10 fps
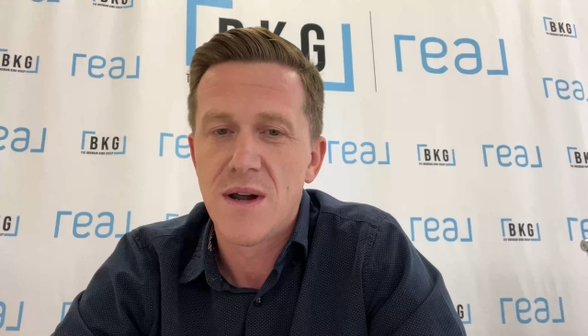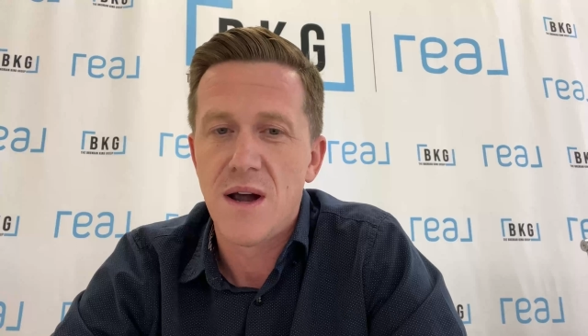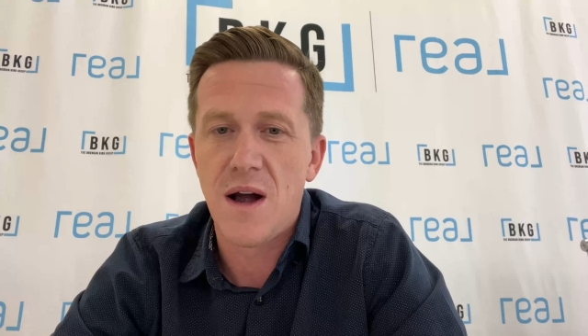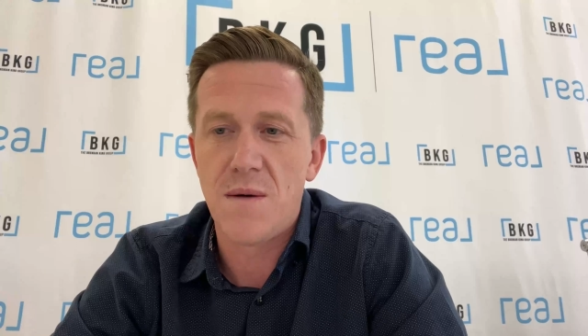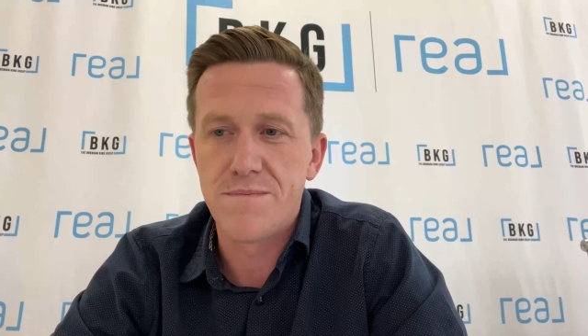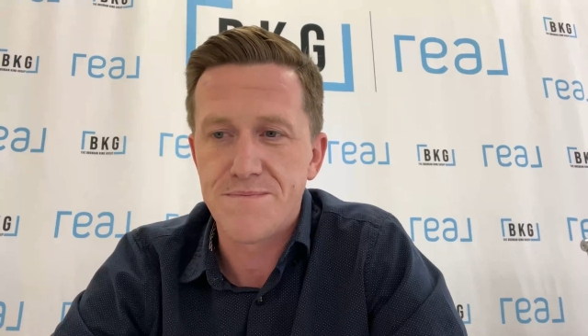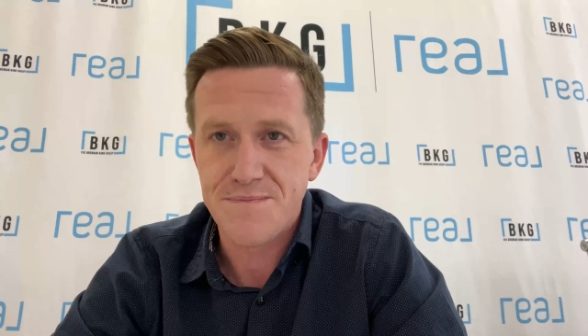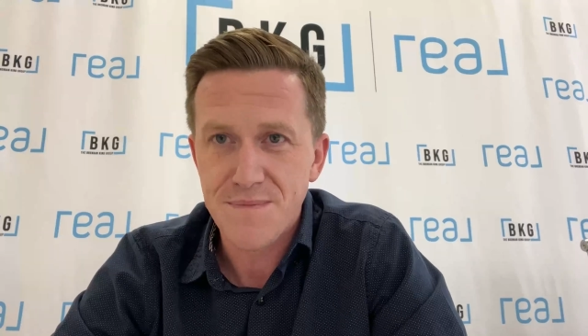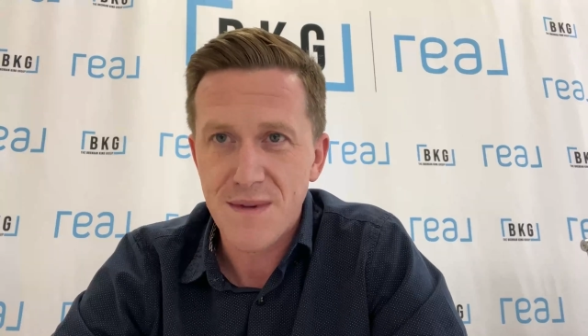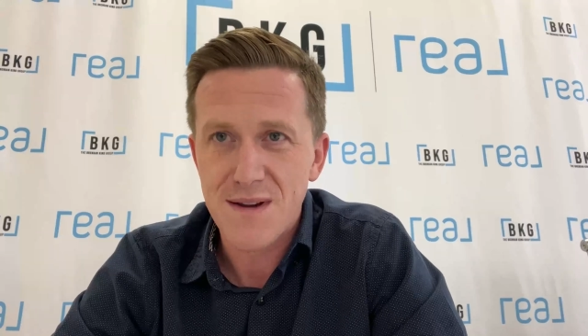
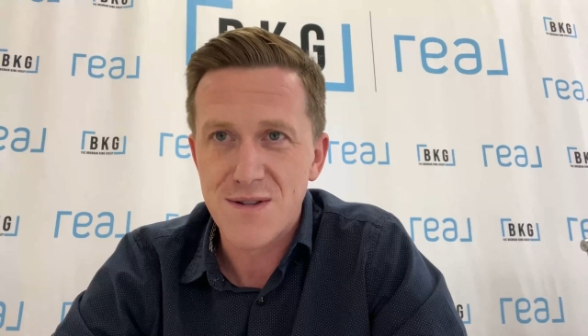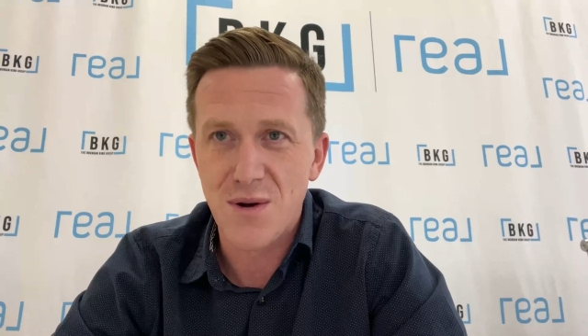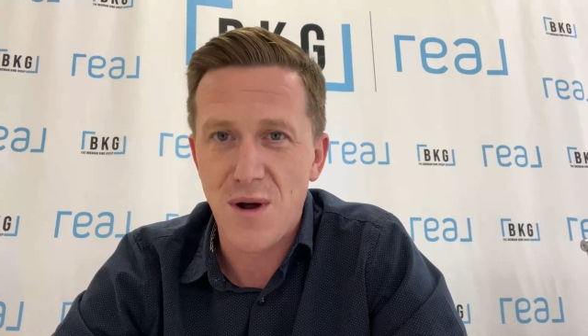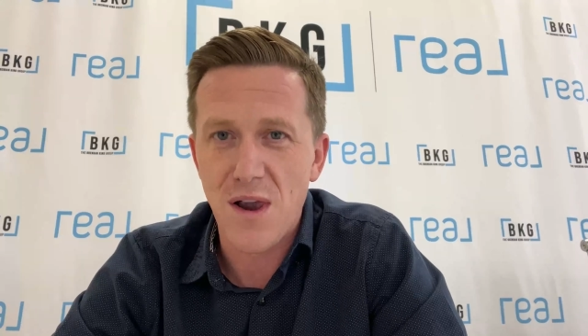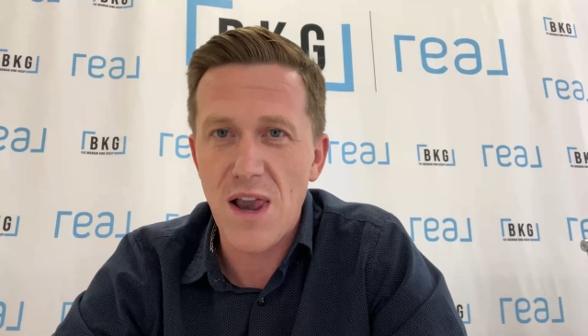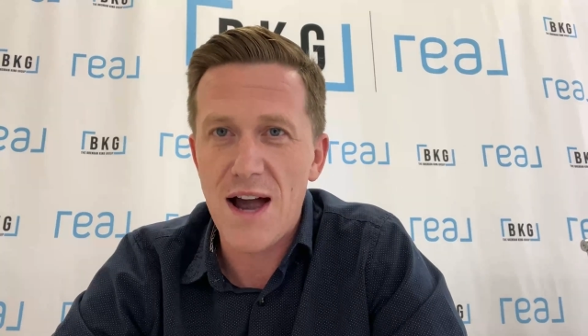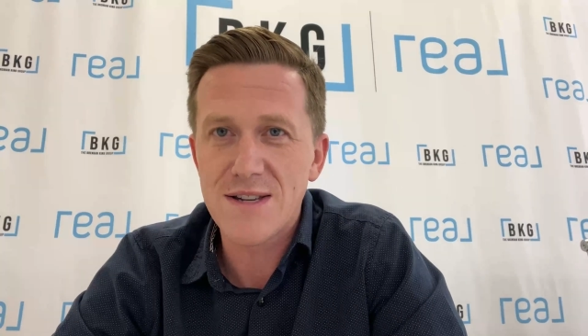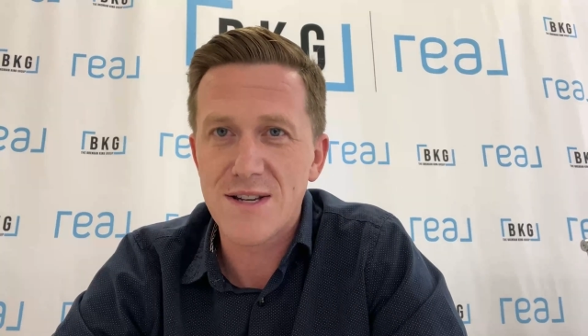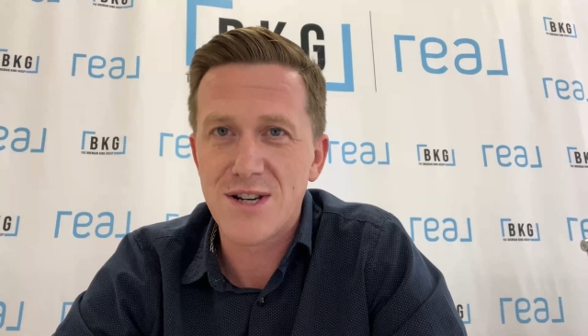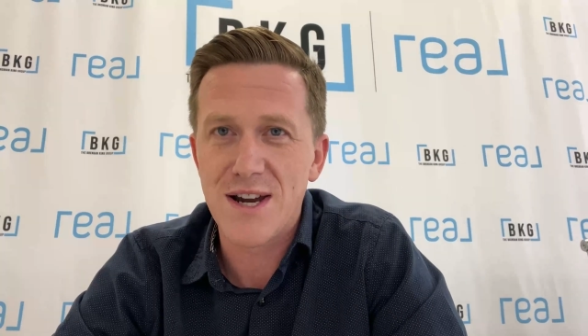So
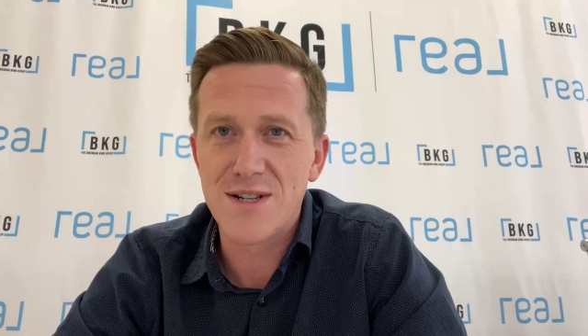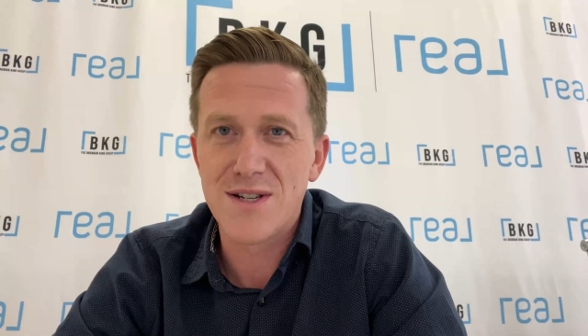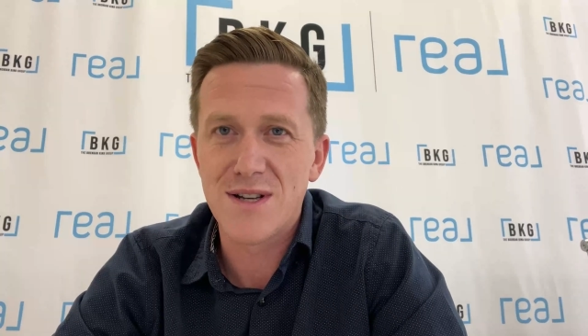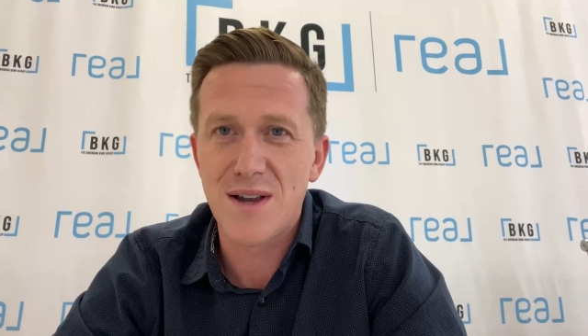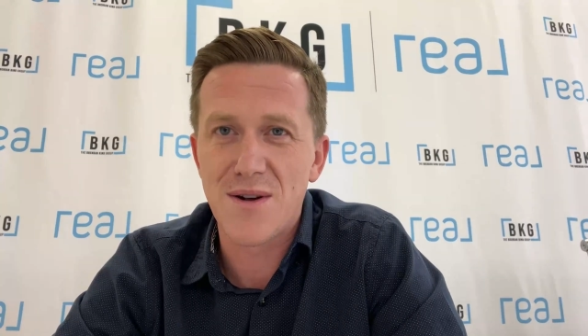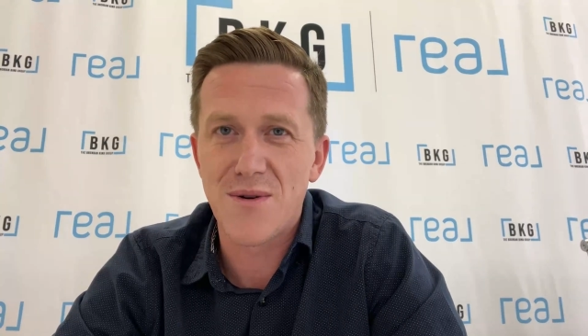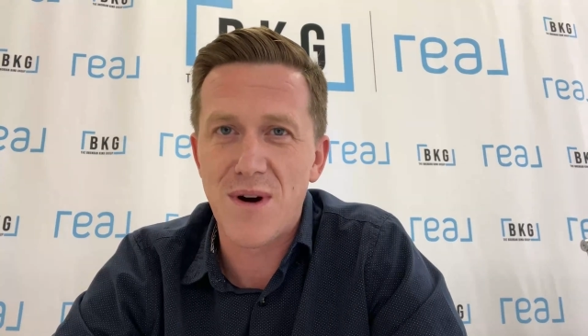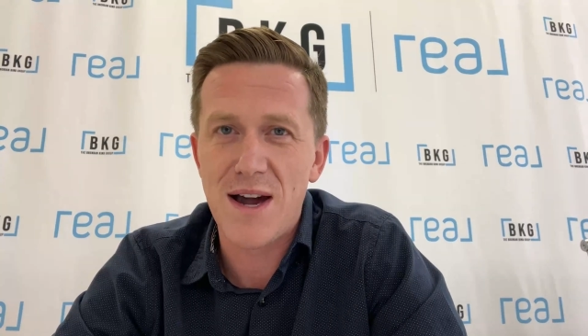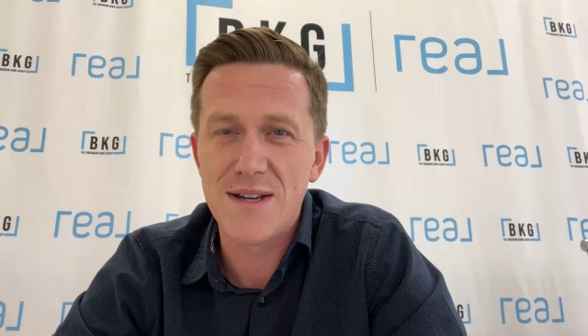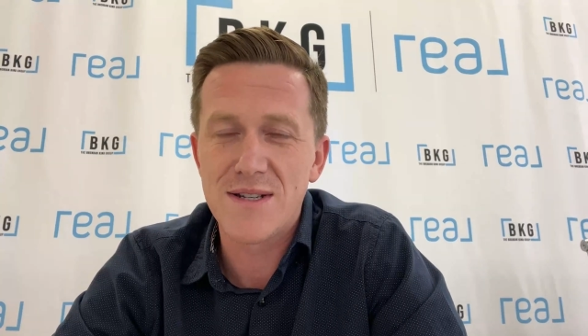lots of changes on the
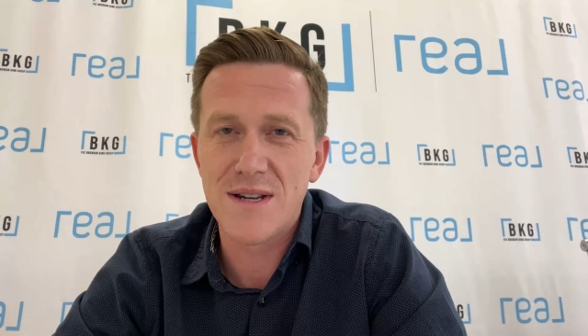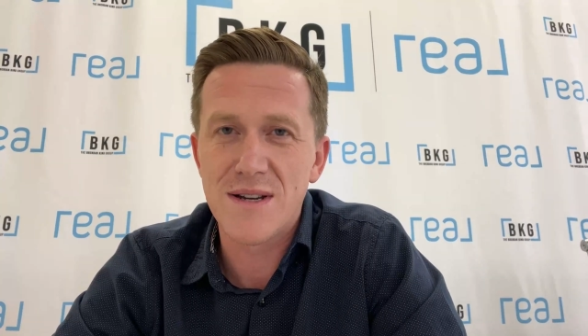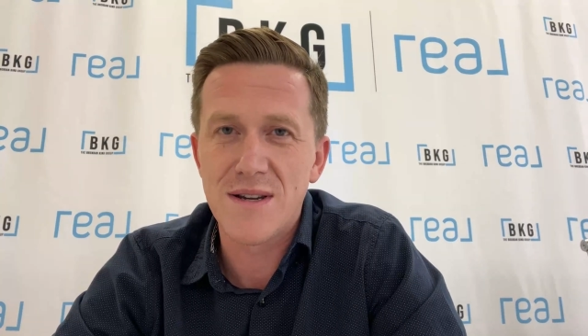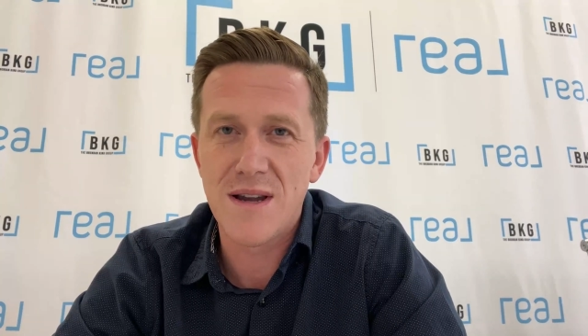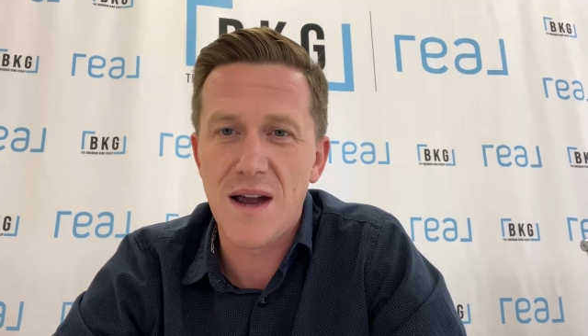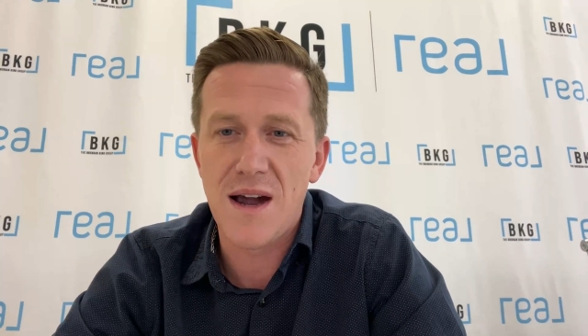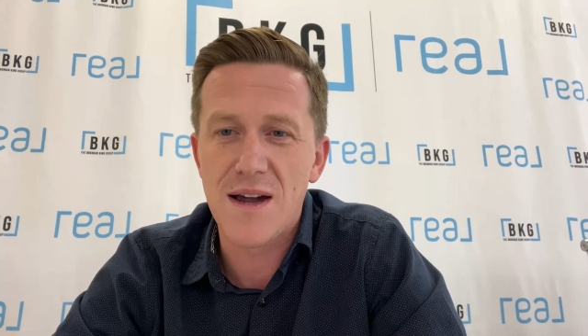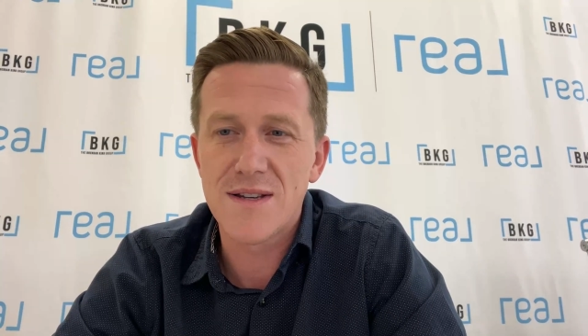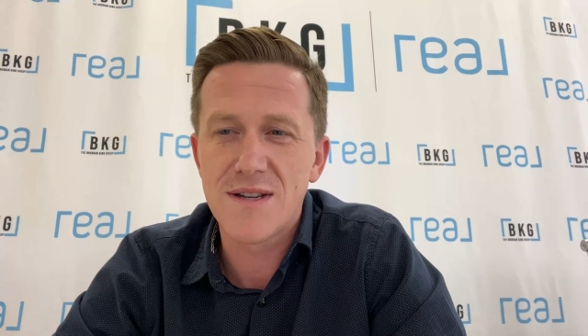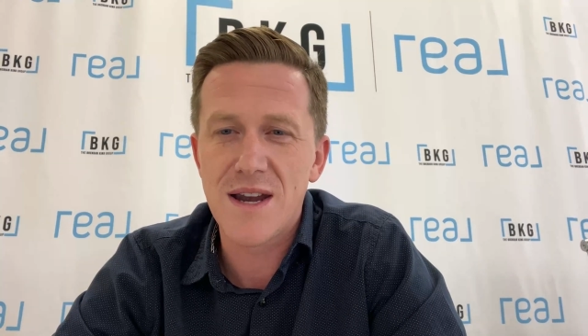
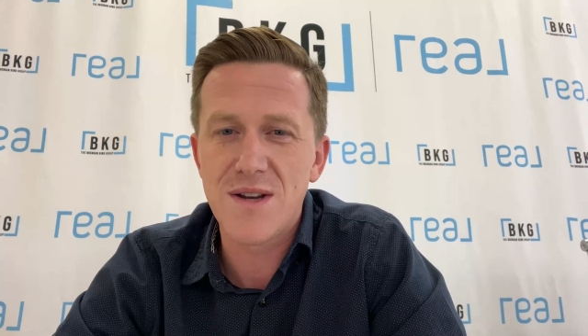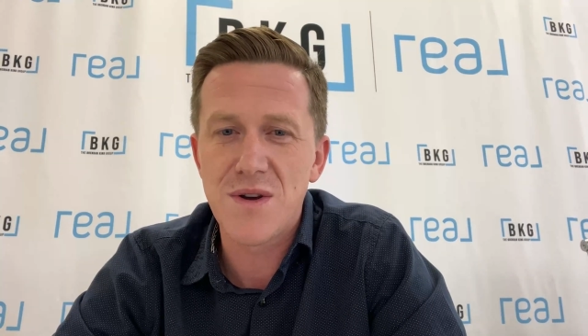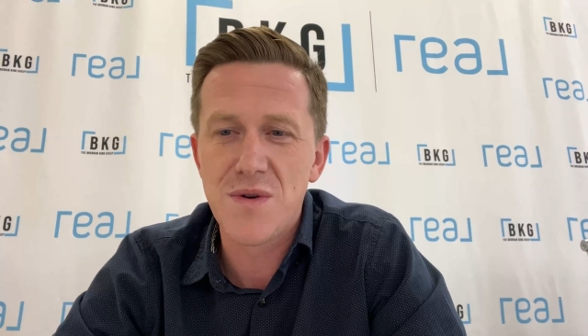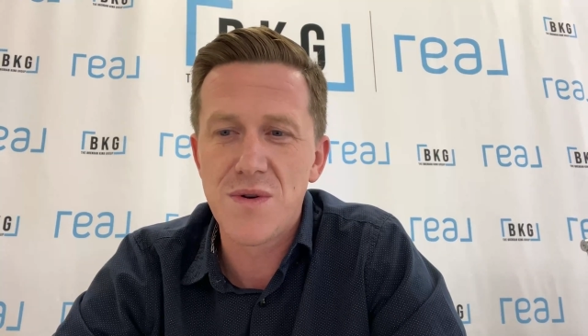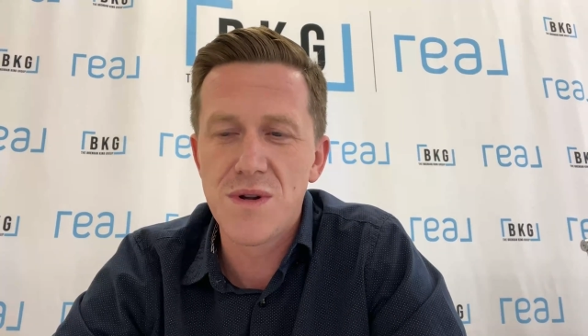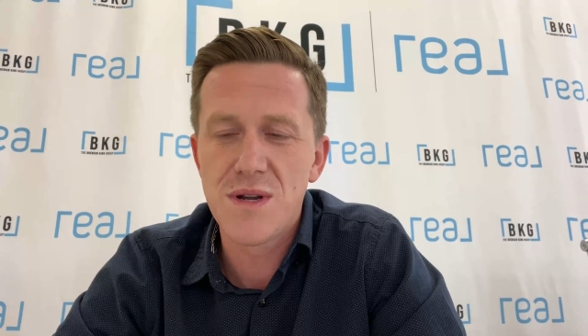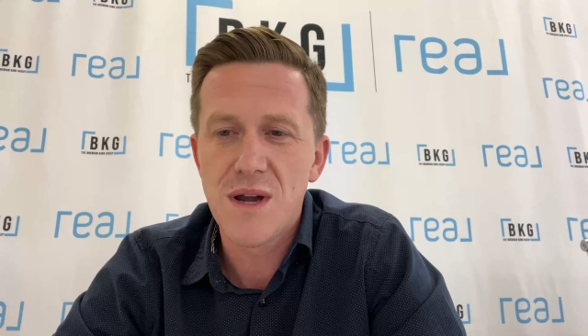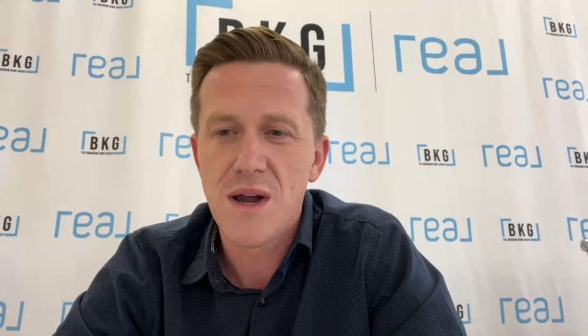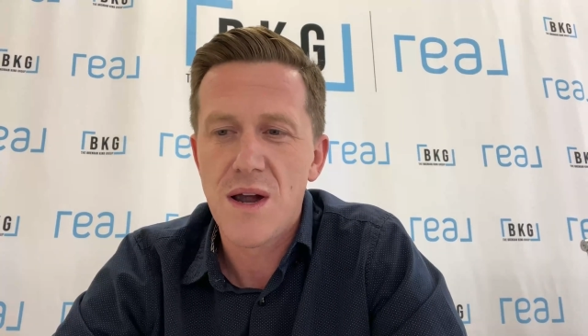horizon. Stay tuned.